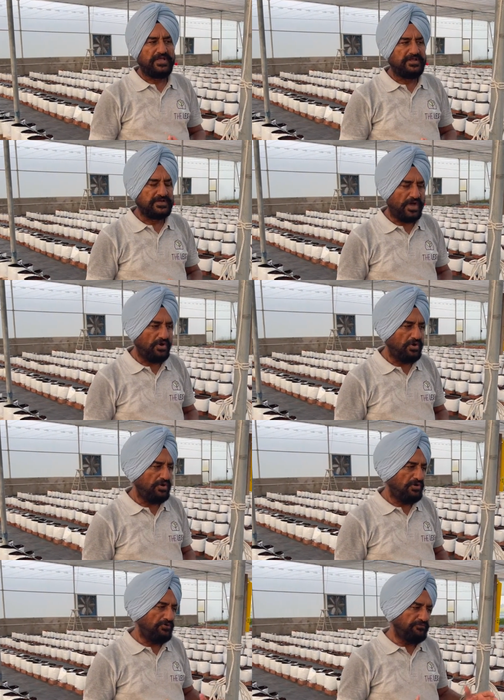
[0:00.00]
Now,
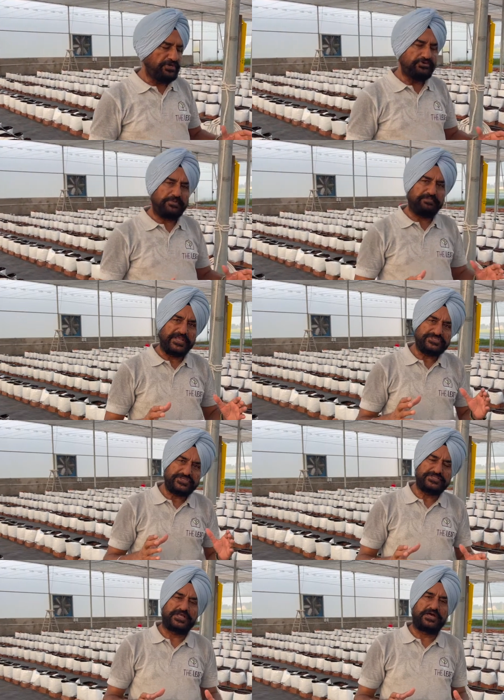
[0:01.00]
when you are
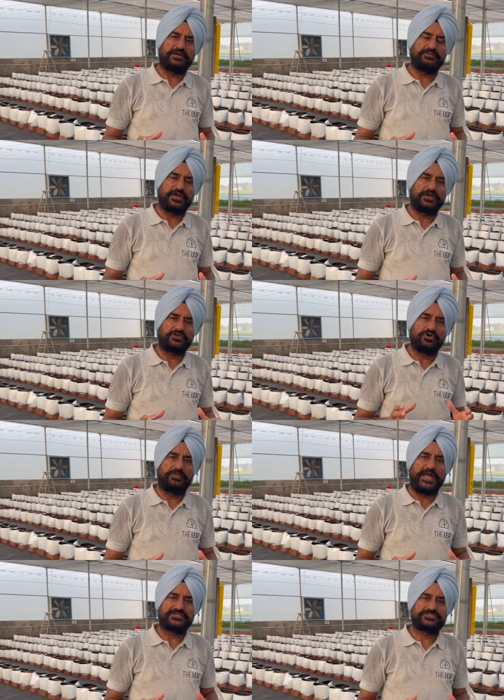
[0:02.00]
placing the grow
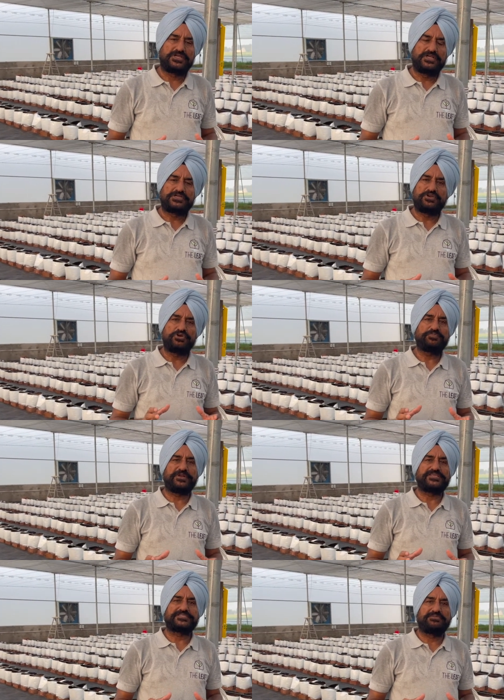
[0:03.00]
bags, don't
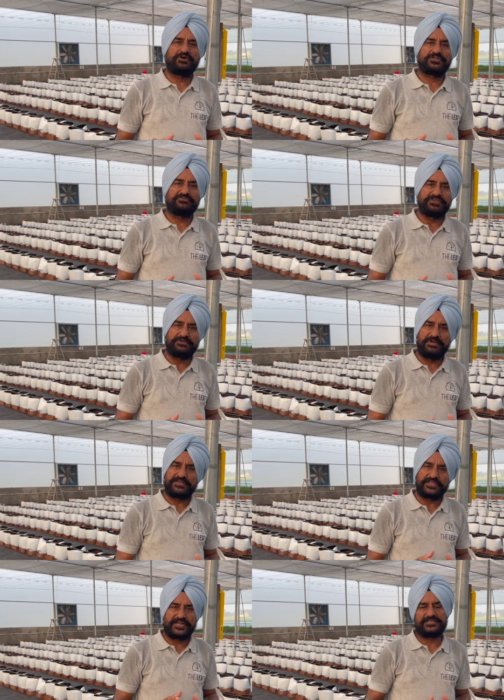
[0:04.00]
place them on the weed
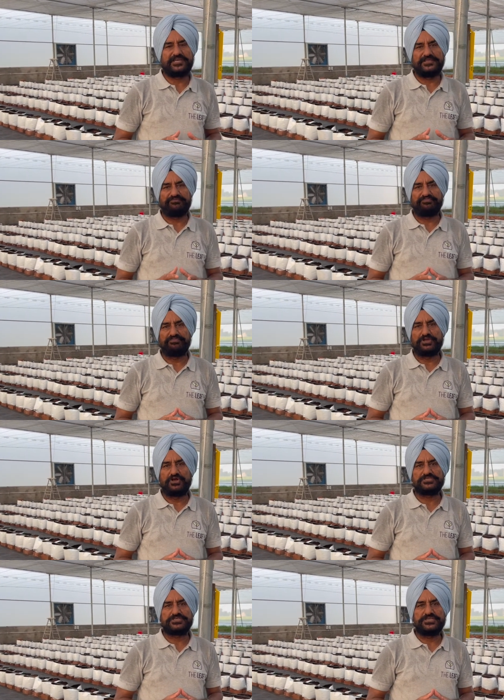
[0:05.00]
mat directly
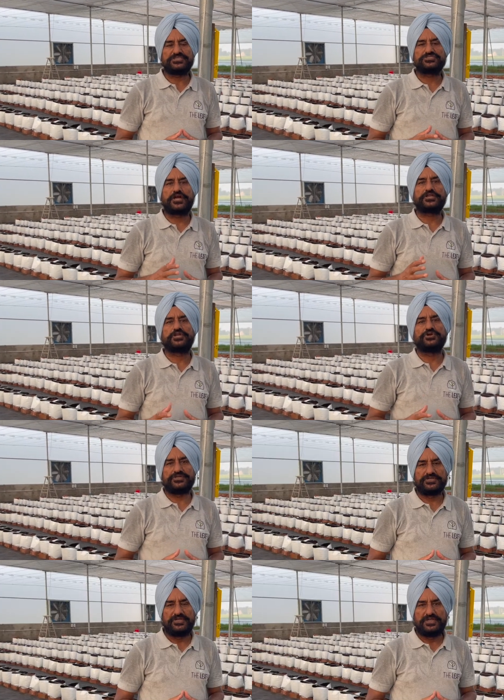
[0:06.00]
because it is not good.
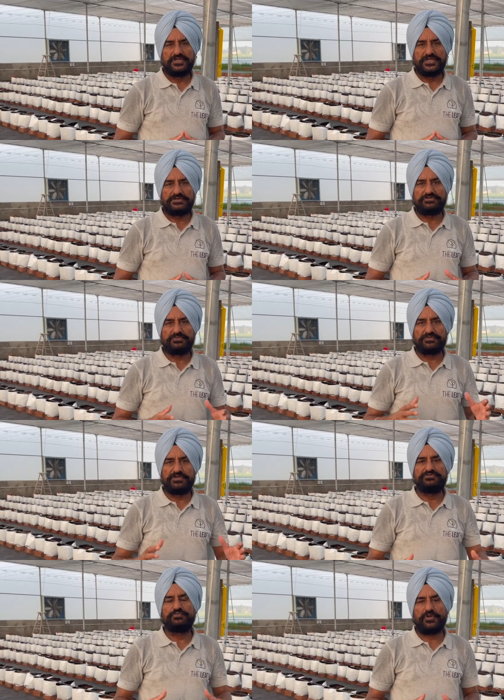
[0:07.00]
It will
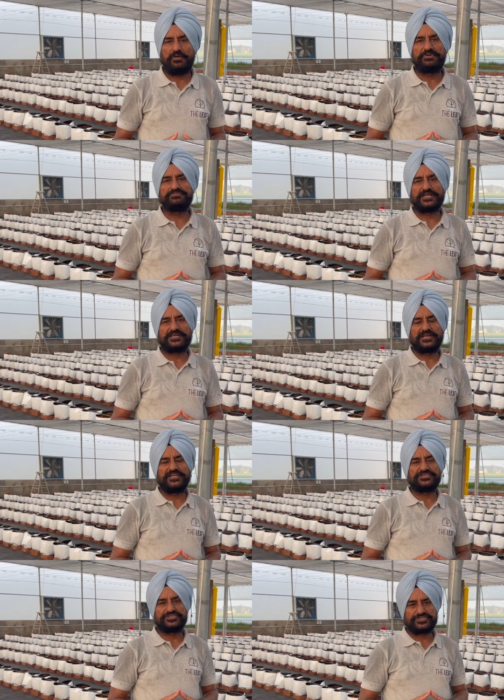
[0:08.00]
give you problems at a
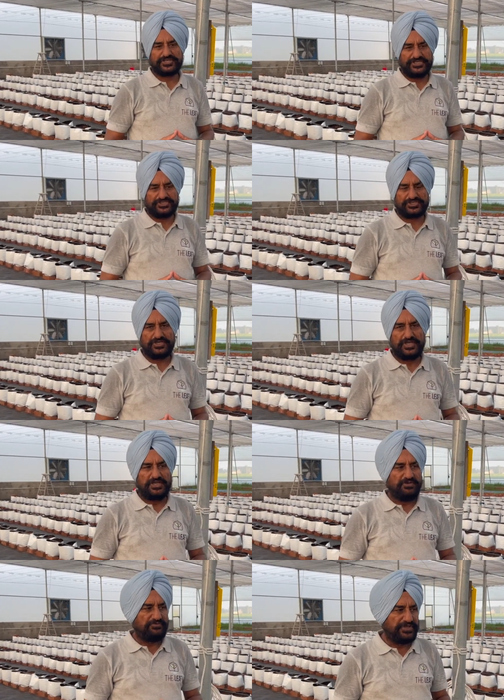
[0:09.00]
later stage.
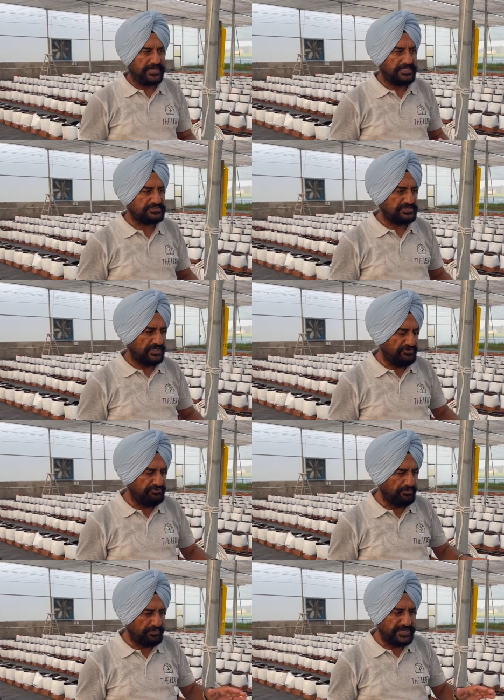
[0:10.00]
Whereas if
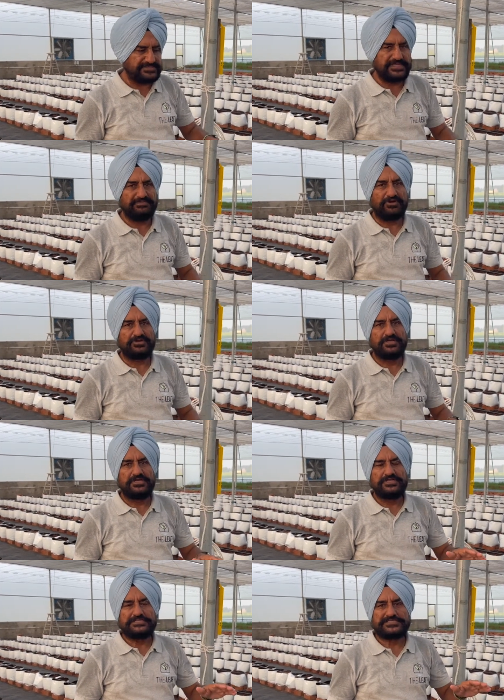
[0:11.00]
you place them on
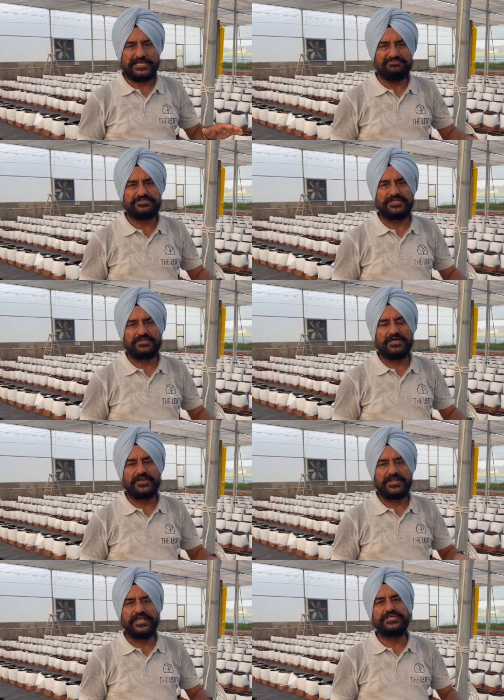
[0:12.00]
something
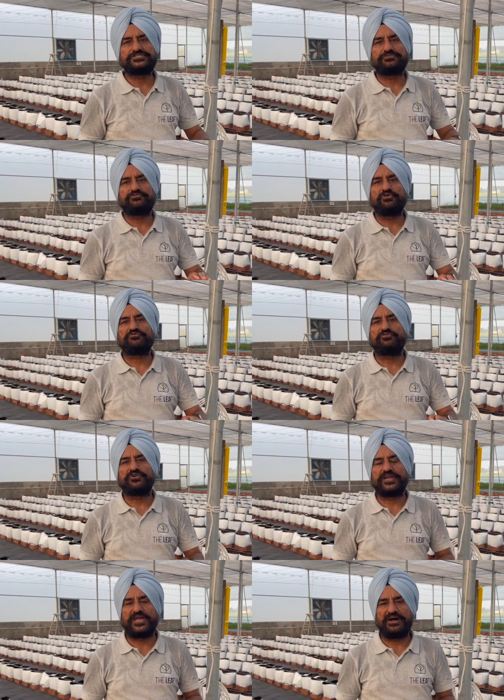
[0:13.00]
raised 4 to
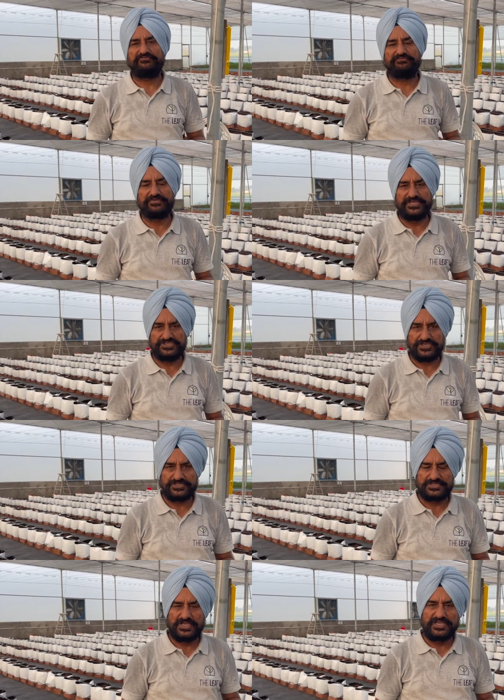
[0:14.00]
4.5
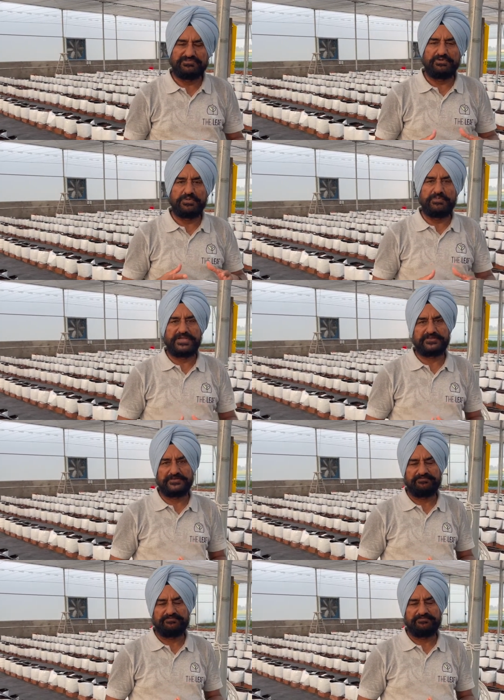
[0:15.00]
inches, it will be better.